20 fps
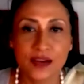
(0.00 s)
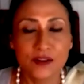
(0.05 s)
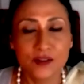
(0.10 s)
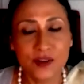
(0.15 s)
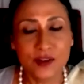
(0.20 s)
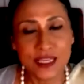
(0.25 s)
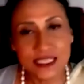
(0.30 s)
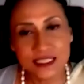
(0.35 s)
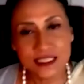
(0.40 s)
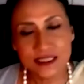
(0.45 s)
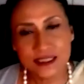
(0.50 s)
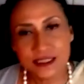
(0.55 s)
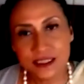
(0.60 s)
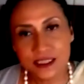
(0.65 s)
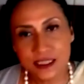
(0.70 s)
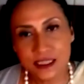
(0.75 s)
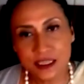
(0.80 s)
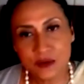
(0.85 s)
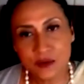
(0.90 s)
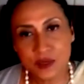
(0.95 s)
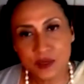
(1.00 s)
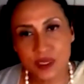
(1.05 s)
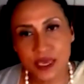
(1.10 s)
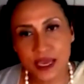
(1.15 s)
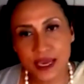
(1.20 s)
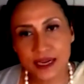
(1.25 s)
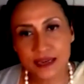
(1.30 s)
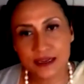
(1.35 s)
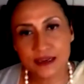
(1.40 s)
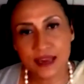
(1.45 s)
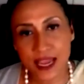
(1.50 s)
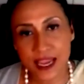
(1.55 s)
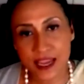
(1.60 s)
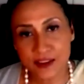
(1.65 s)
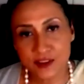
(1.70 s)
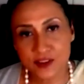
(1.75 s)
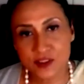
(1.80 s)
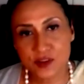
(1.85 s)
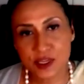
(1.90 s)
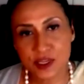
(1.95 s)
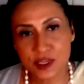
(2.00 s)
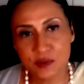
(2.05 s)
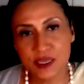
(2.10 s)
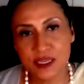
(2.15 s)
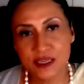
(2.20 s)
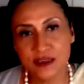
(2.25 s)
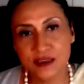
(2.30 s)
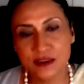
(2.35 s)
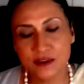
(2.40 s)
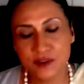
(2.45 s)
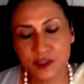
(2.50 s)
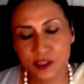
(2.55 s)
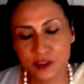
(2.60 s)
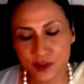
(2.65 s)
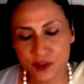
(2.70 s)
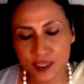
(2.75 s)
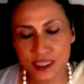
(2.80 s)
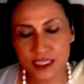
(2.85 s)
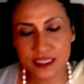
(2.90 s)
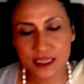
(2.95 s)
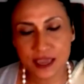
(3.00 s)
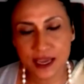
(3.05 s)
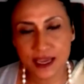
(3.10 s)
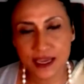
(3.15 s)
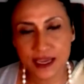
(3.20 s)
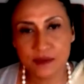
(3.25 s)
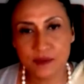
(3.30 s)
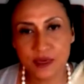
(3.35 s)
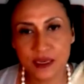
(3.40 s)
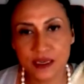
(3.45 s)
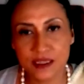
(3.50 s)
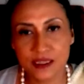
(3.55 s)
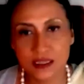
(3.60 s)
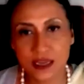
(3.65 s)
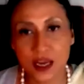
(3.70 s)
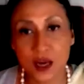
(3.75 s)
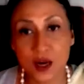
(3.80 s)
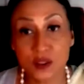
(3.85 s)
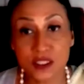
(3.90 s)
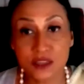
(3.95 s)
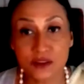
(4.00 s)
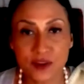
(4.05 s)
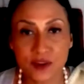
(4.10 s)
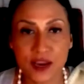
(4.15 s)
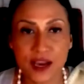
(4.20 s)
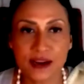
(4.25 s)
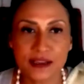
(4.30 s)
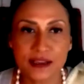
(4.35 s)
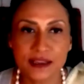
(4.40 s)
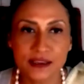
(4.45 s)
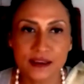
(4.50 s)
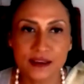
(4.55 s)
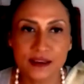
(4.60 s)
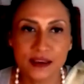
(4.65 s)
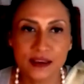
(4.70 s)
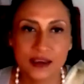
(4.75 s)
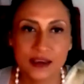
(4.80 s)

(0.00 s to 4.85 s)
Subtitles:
Recently, we had a live streaming for the first time, the cow safari,